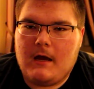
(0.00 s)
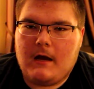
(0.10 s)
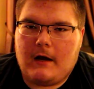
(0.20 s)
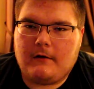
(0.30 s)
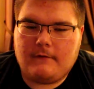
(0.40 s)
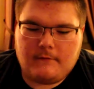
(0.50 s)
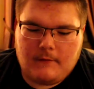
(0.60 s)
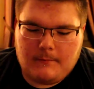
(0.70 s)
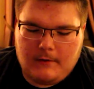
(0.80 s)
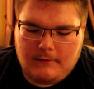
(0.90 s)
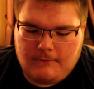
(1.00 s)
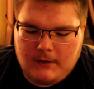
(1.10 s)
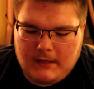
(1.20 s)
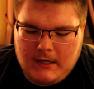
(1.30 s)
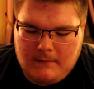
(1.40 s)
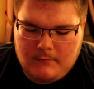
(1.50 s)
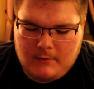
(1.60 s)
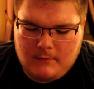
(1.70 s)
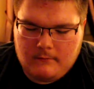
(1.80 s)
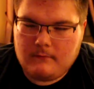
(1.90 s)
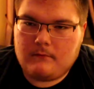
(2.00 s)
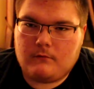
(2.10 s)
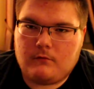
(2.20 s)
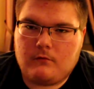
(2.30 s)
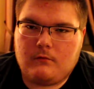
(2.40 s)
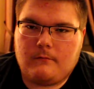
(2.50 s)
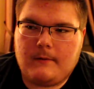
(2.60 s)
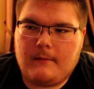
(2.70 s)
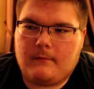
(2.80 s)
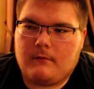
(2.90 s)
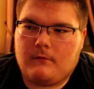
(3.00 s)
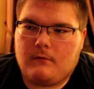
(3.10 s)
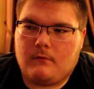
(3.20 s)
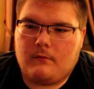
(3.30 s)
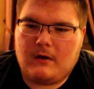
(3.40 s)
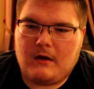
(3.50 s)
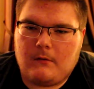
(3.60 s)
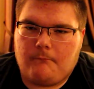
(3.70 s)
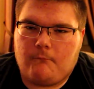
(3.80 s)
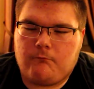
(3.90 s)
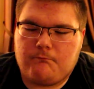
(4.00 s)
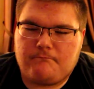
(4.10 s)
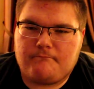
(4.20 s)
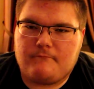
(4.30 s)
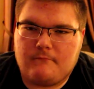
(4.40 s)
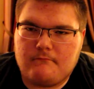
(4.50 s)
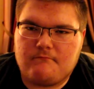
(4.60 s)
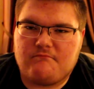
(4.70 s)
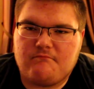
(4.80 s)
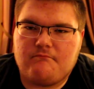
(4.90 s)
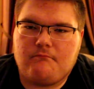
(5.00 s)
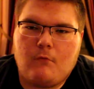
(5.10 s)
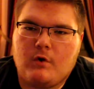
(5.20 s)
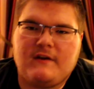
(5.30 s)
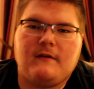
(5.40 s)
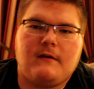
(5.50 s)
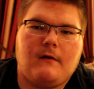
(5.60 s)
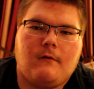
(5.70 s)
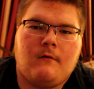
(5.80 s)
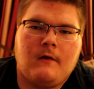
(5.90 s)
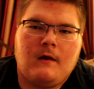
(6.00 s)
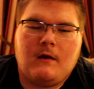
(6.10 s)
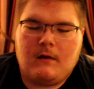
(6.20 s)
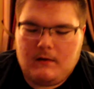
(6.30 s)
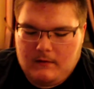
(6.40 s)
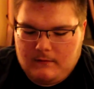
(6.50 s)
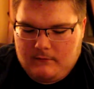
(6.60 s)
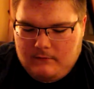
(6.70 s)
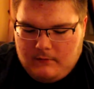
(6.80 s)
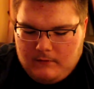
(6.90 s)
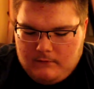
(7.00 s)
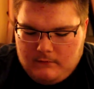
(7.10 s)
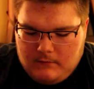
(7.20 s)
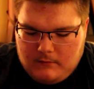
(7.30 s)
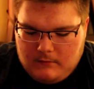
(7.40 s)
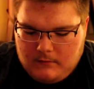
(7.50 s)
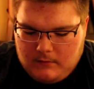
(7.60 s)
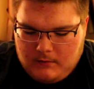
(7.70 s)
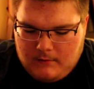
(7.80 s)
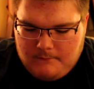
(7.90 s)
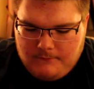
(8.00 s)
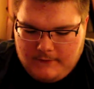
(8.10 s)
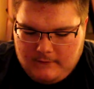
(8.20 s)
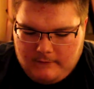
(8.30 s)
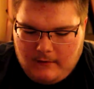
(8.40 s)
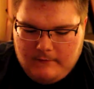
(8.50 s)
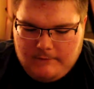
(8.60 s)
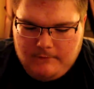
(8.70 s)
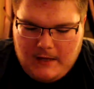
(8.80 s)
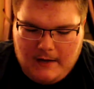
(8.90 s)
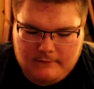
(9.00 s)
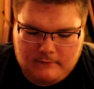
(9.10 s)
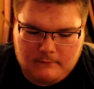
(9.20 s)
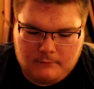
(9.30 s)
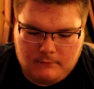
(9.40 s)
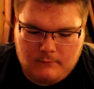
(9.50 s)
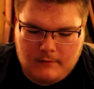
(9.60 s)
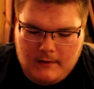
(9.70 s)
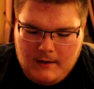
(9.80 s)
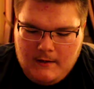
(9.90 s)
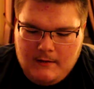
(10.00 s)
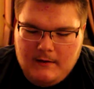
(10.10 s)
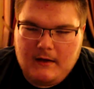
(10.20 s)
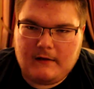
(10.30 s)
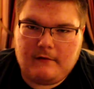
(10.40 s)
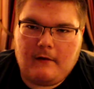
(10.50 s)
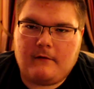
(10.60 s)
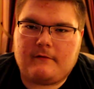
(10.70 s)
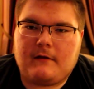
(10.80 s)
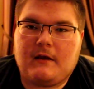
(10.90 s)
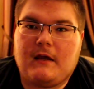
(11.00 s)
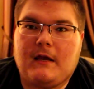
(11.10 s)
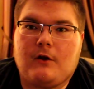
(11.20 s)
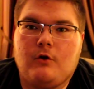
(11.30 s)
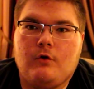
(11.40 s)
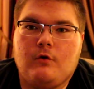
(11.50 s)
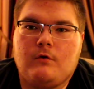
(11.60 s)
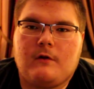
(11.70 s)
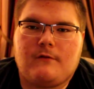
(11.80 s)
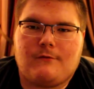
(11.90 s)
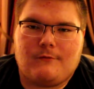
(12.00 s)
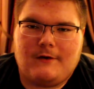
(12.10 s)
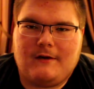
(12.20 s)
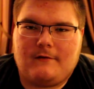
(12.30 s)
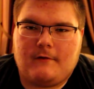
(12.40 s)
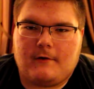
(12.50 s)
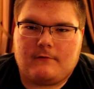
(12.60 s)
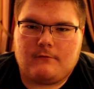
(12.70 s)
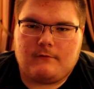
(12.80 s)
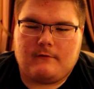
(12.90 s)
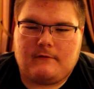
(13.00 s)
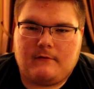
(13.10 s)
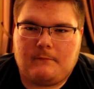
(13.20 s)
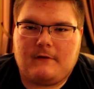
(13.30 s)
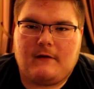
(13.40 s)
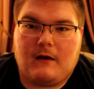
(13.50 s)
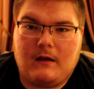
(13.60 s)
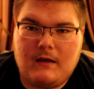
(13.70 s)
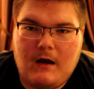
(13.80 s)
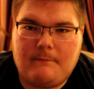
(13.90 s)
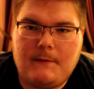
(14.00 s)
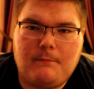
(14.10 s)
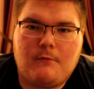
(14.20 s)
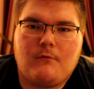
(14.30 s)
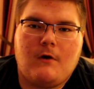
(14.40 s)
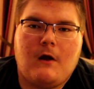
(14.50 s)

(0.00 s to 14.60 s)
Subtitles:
I know they've upgraded the front camera to be able to do more detail and such. It does have a flash of some sort. It does include 3D touch, which is something that a lot of people